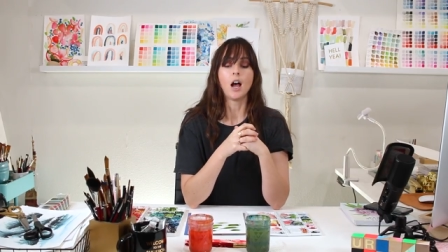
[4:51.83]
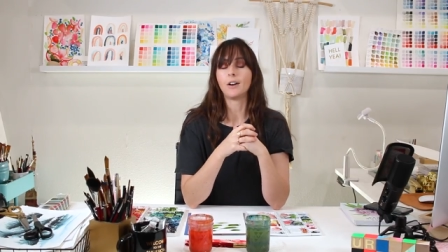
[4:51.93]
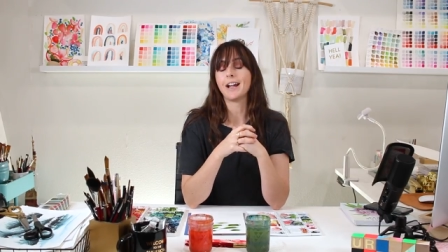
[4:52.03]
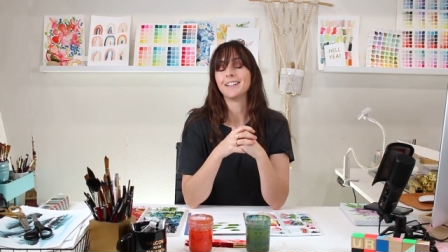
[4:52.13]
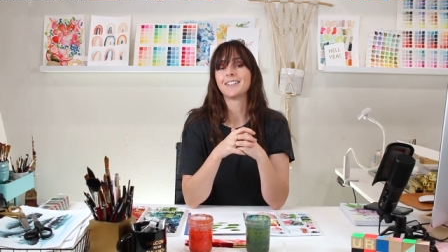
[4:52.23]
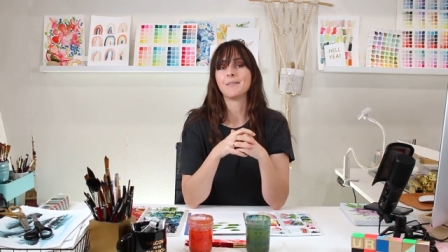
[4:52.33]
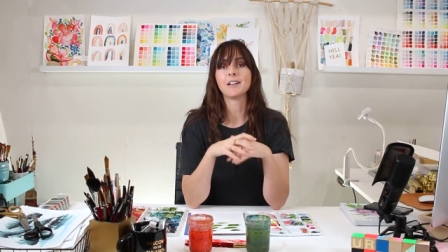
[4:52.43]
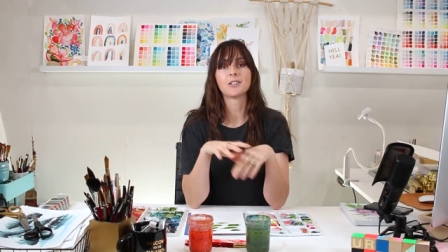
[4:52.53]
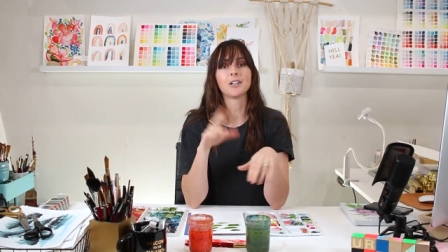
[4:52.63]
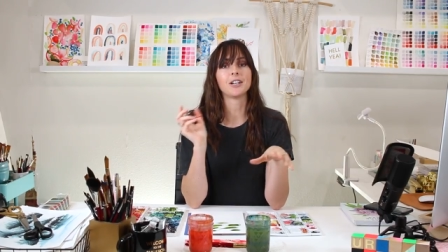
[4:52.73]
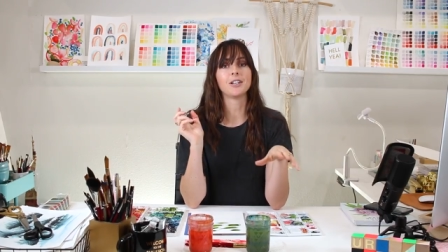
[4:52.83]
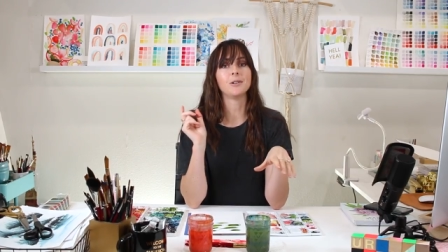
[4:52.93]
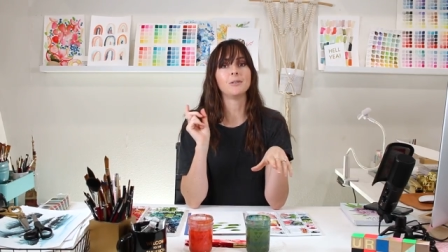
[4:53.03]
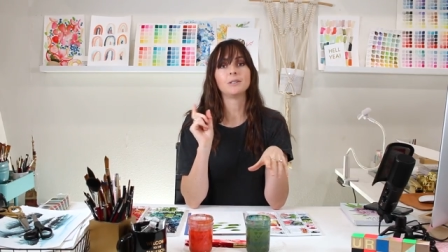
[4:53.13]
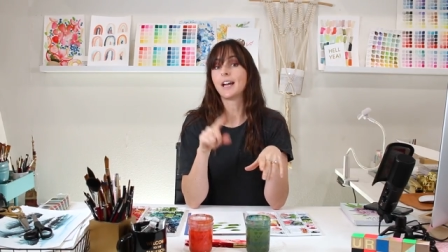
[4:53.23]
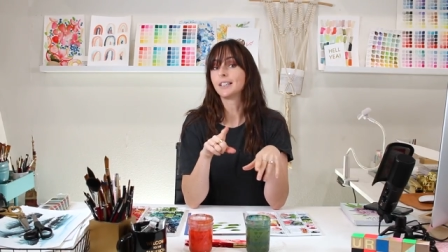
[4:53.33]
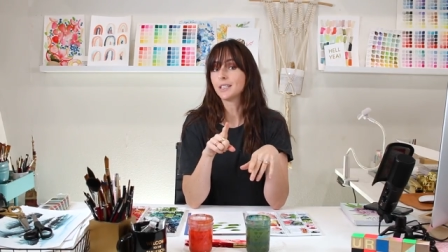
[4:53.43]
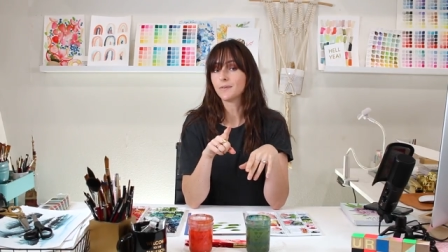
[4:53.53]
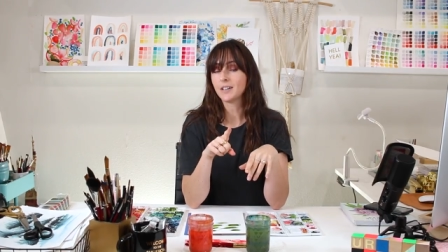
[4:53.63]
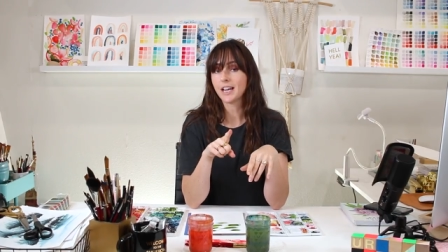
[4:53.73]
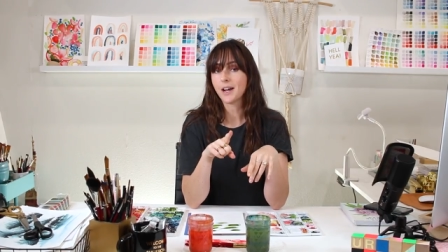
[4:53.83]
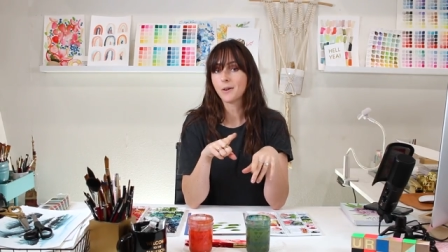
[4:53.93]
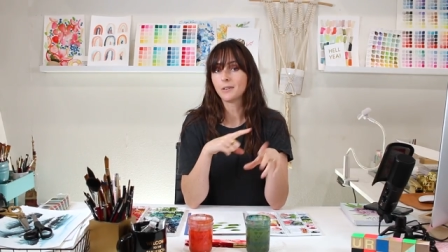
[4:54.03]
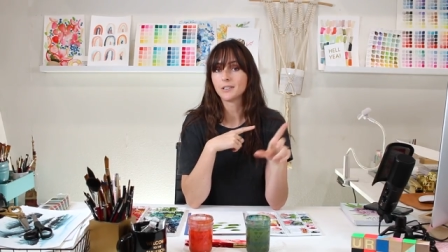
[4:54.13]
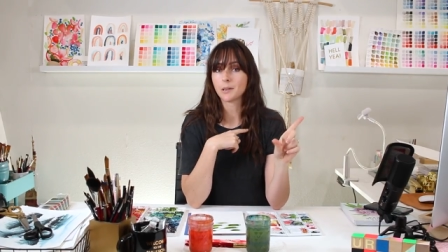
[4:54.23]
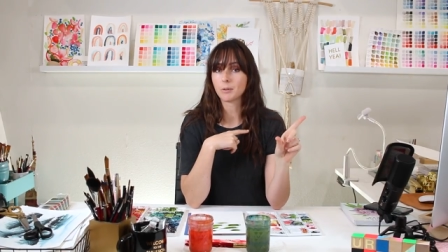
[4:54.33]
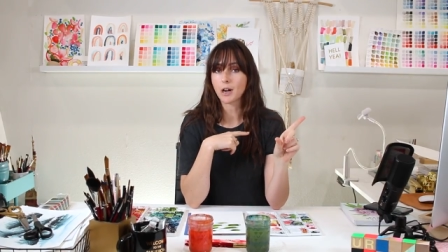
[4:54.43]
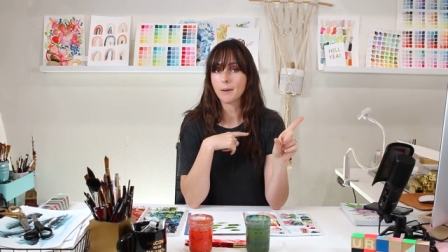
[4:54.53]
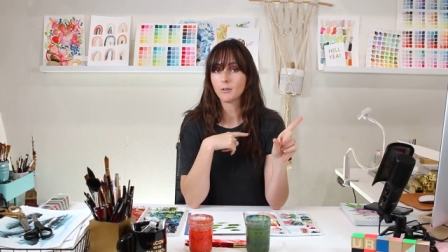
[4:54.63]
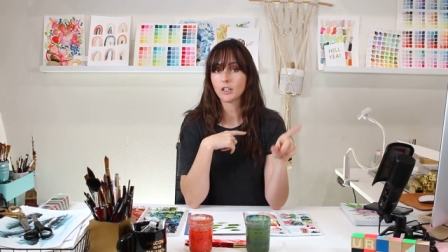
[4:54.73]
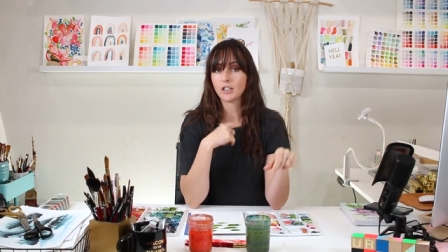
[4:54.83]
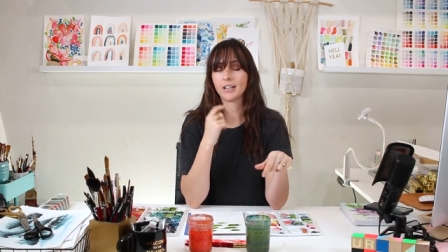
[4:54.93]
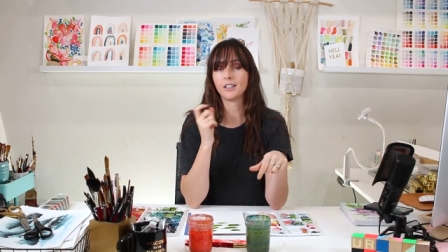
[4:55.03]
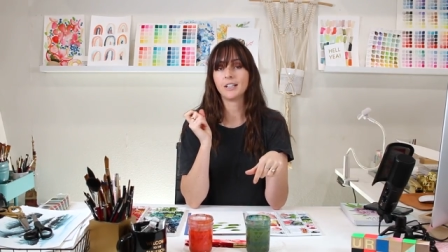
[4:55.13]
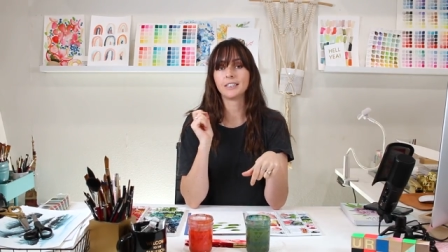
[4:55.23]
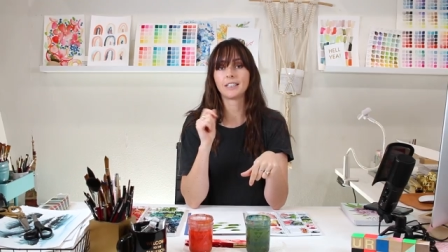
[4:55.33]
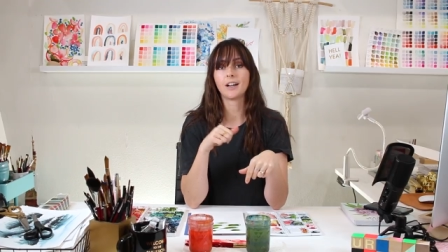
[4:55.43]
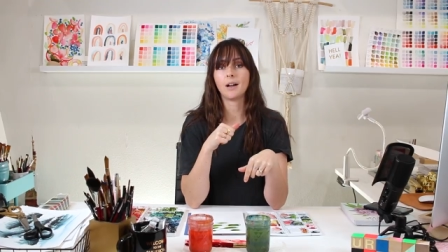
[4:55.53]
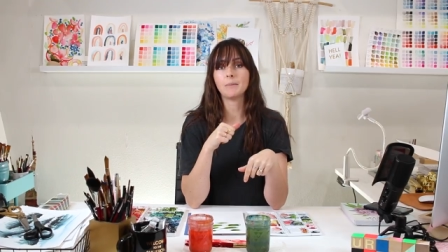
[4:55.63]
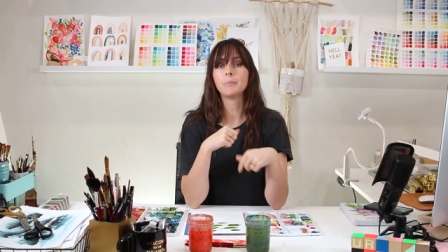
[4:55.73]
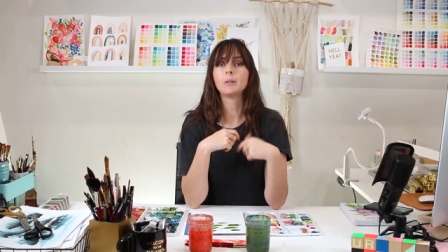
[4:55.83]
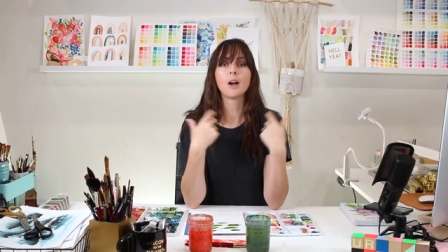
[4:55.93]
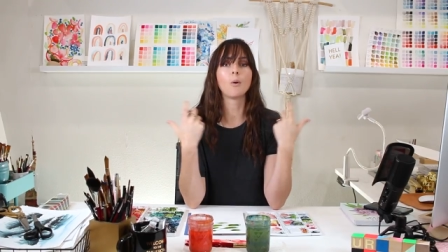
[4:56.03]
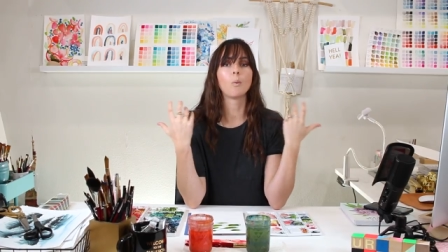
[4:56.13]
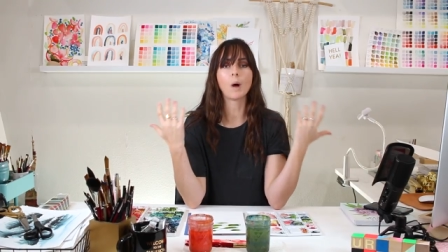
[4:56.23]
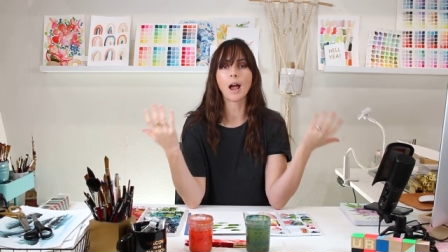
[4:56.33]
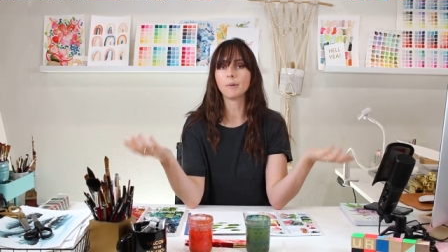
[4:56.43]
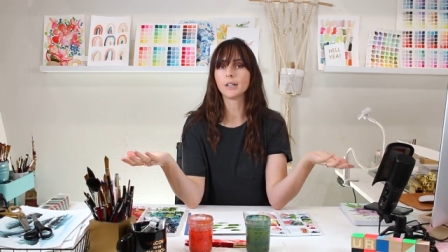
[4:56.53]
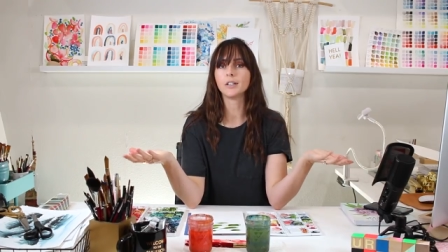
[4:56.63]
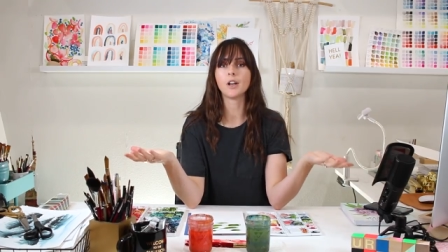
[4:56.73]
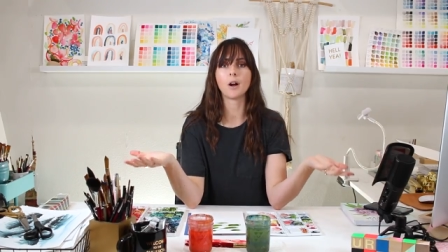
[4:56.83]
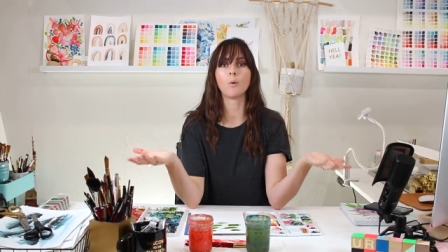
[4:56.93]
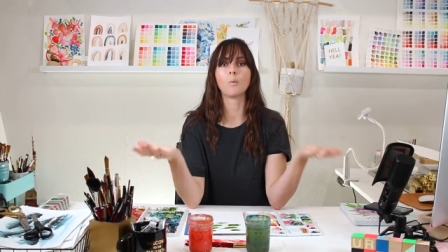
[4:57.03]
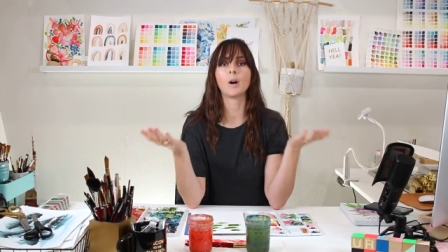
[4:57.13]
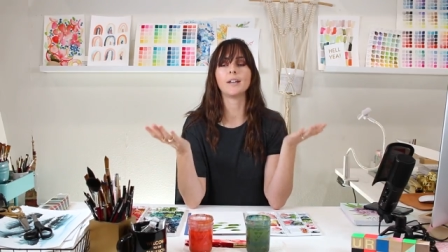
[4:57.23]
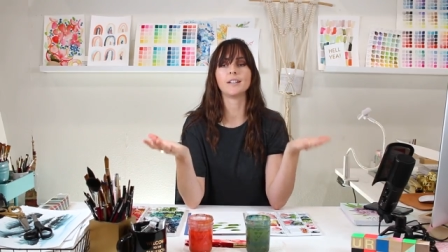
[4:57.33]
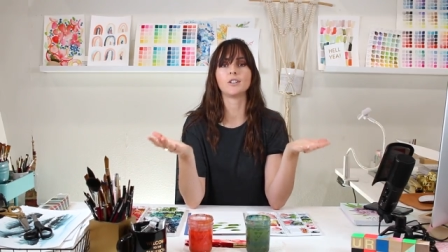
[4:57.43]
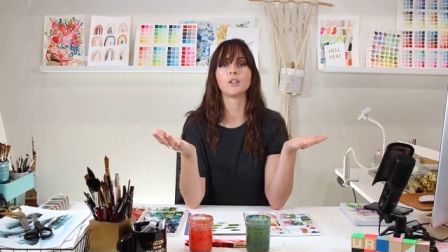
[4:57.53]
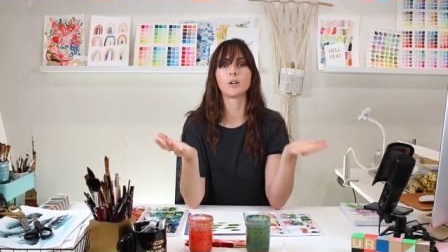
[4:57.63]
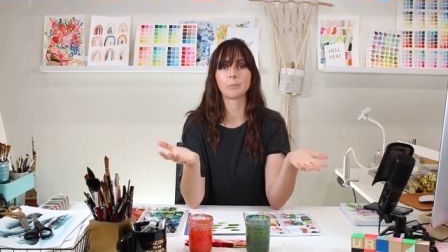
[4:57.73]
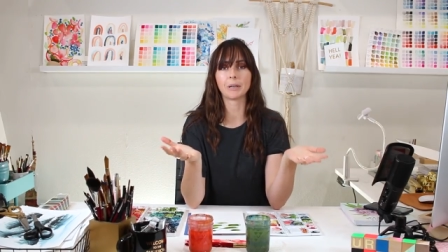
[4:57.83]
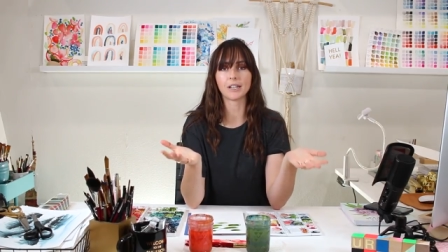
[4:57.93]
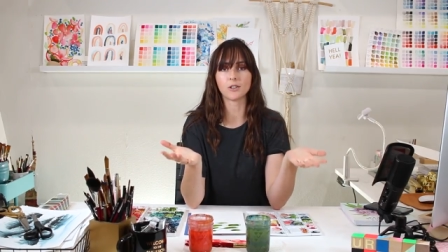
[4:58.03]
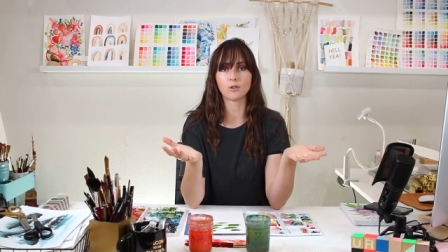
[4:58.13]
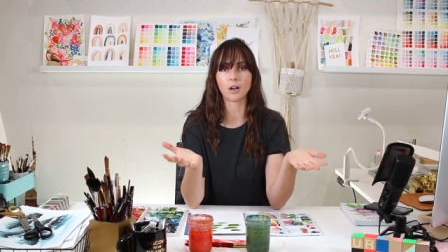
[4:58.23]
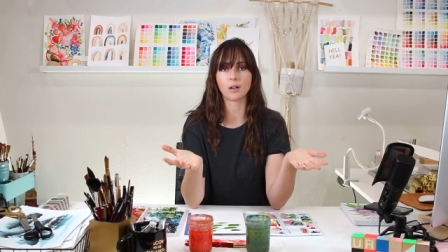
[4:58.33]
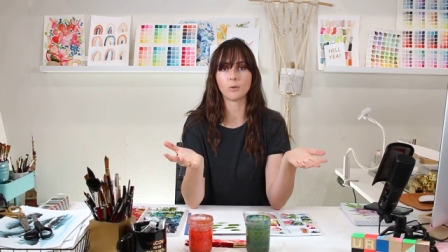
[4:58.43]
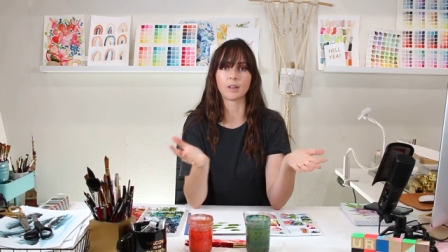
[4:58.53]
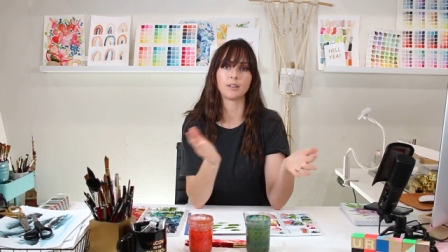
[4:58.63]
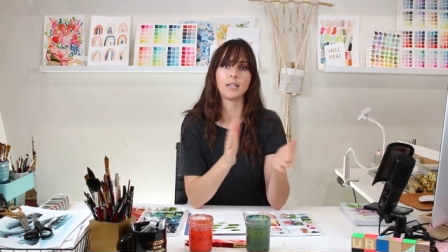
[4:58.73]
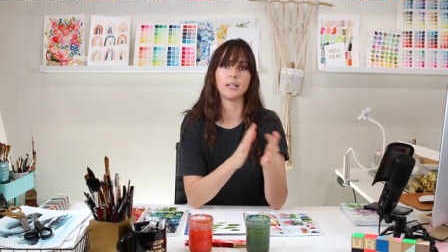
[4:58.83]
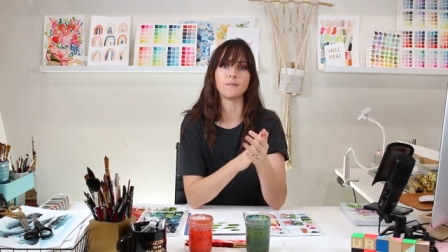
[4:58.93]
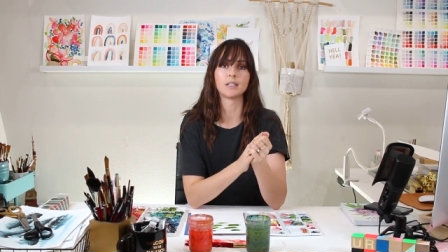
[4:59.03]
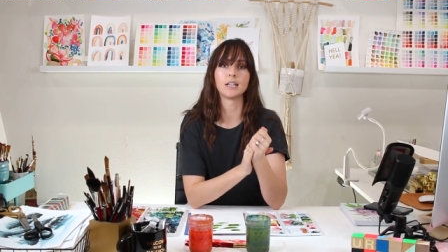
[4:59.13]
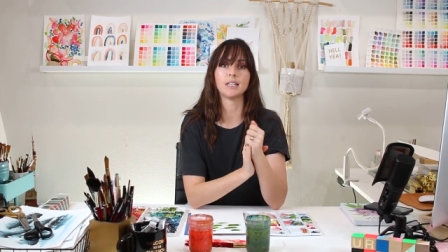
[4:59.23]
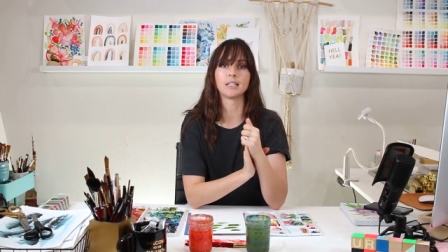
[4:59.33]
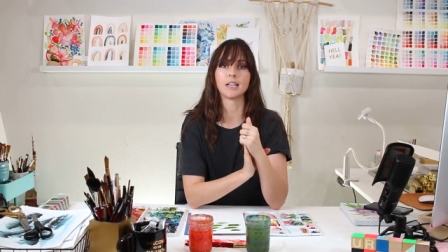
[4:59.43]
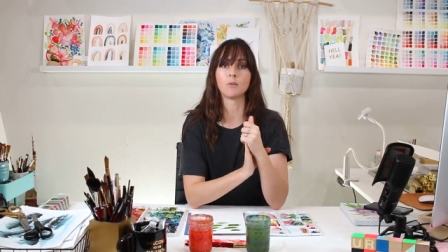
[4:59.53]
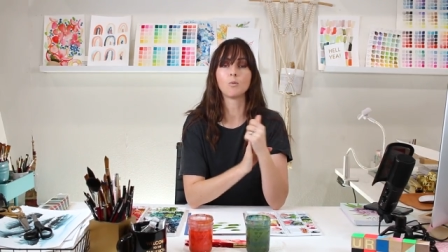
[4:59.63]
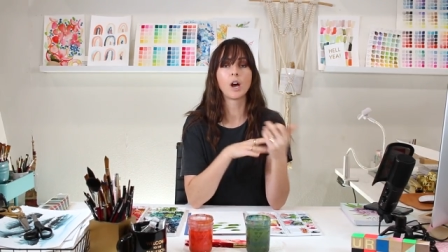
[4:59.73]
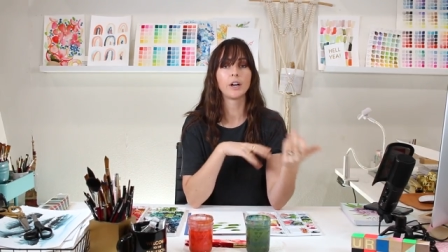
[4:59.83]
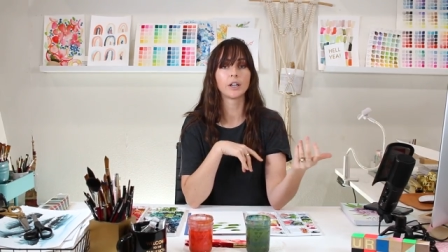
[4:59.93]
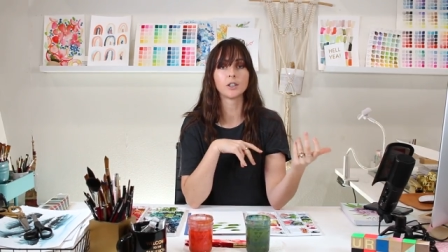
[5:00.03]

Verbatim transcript: All right, so make sure you like this video, subscribe to our channel, and comment below. I wanna know, what is your biggest struggle with leaves? Is it water